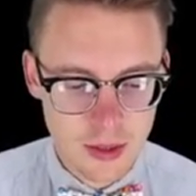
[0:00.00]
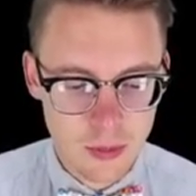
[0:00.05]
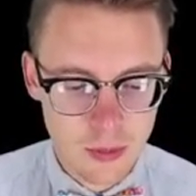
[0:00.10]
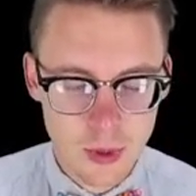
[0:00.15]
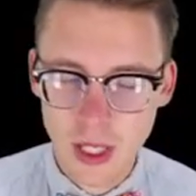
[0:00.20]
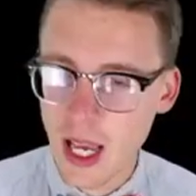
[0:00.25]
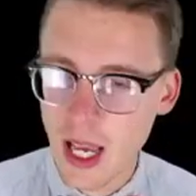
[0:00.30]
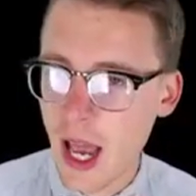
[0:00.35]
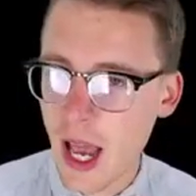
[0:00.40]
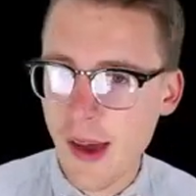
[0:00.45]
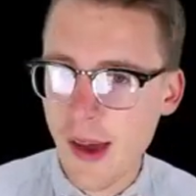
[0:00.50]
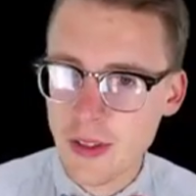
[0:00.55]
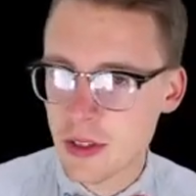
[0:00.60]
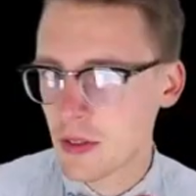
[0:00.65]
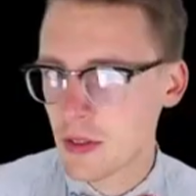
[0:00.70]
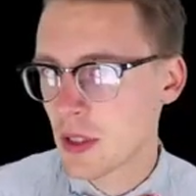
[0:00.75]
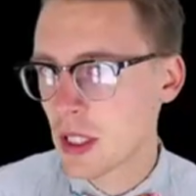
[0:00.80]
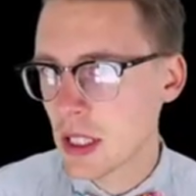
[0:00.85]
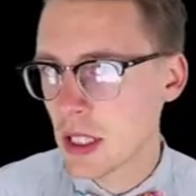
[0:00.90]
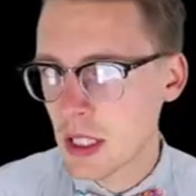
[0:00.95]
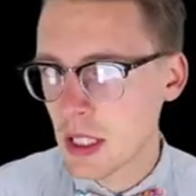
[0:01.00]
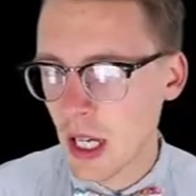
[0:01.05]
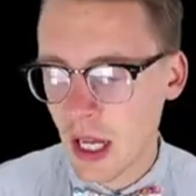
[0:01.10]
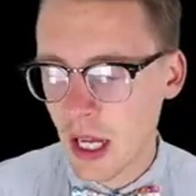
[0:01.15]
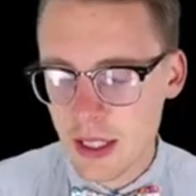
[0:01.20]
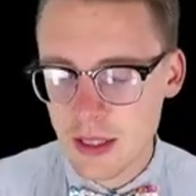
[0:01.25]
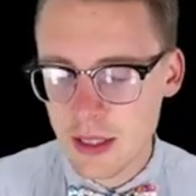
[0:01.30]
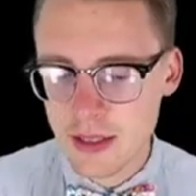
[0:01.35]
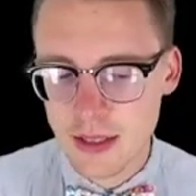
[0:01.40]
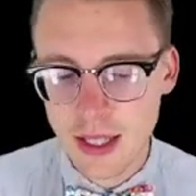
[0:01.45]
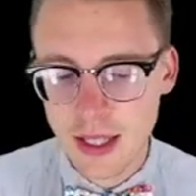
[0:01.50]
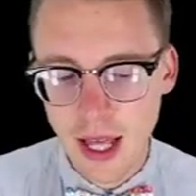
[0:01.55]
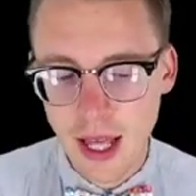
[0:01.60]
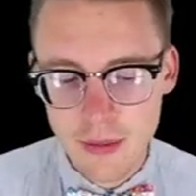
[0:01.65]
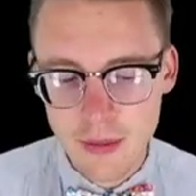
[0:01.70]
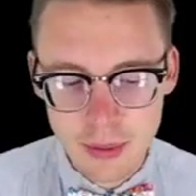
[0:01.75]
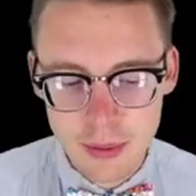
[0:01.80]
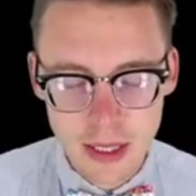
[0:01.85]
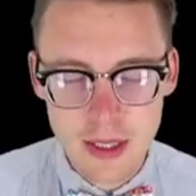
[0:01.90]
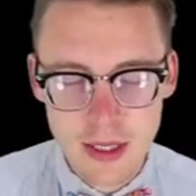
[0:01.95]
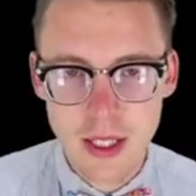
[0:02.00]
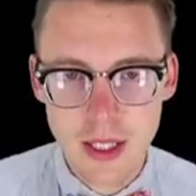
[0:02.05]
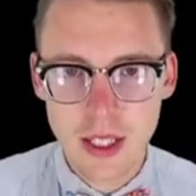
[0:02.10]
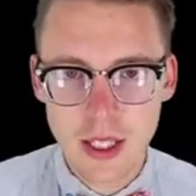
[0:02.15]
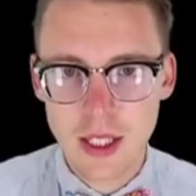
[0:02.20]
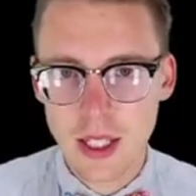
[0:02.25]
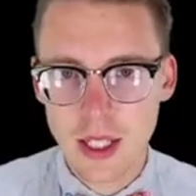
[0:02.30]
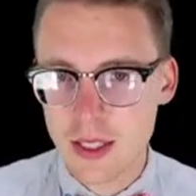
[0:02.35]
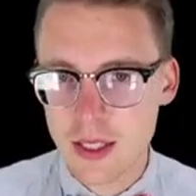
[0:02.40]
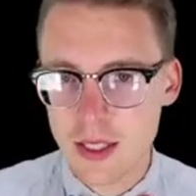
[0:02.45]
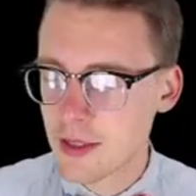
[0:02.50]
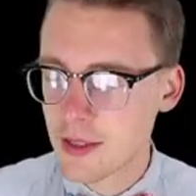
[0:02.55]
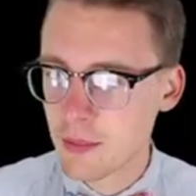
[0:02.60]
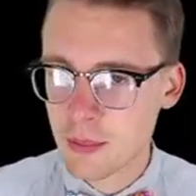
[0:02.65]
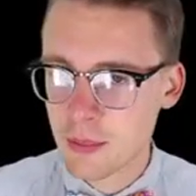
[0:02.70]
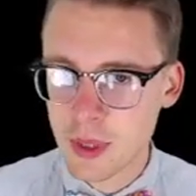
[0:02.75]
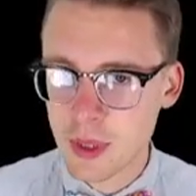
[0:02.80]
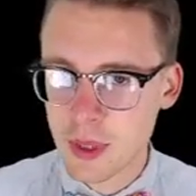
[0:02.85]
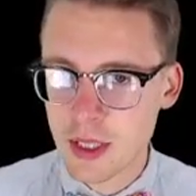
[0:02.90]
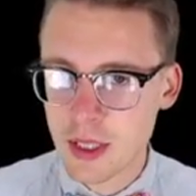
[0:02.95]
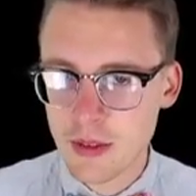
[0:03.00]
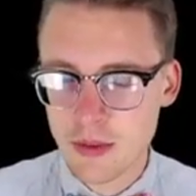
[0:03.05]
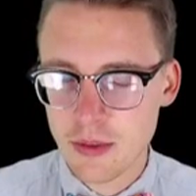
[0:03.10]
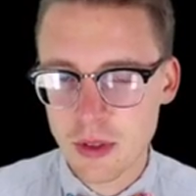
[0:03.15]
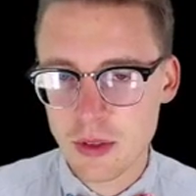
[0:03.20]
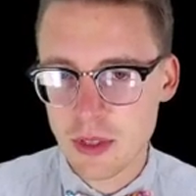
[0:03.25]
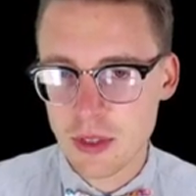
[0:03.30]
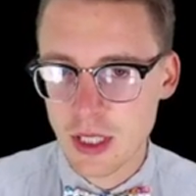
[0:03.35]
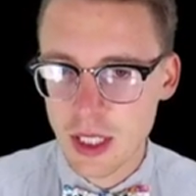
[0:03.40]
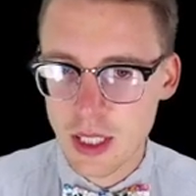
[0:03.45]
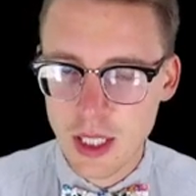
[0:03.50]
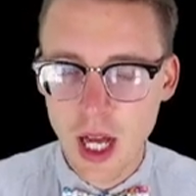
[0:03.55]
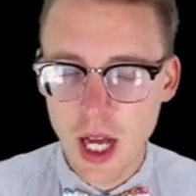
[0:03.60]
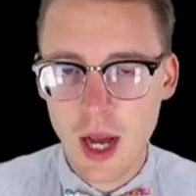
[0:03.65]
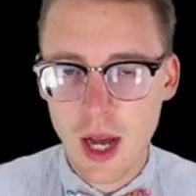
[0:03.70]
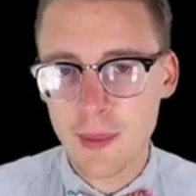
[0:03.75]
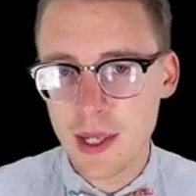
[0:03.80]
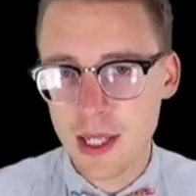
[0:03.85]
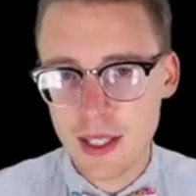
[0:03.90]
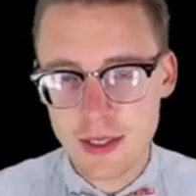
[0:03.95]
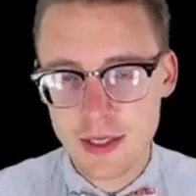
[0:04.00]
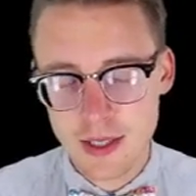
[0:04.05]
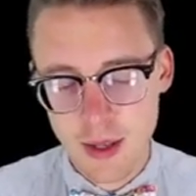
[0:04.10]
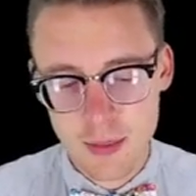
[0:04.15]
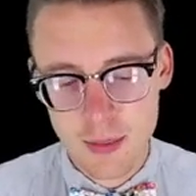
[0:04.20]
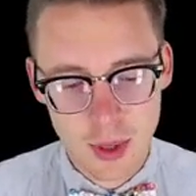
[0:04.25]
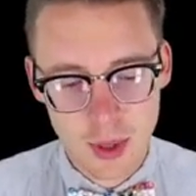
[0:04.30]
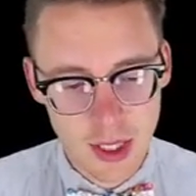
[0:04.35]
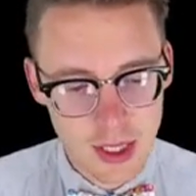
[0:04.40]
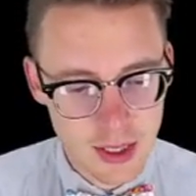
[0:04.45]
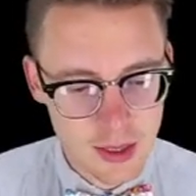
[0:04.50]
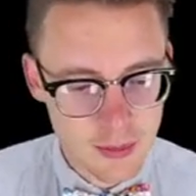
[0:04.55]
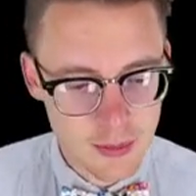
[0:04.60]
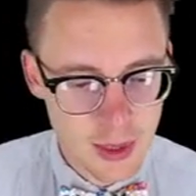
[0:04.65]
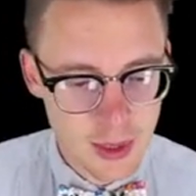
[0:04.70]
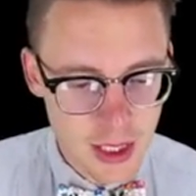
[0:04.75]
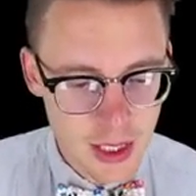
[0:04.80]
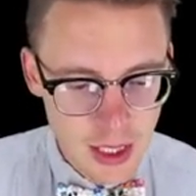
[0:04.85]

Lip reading: We haven't really gotten into that, but it's simply using a comma and separating them.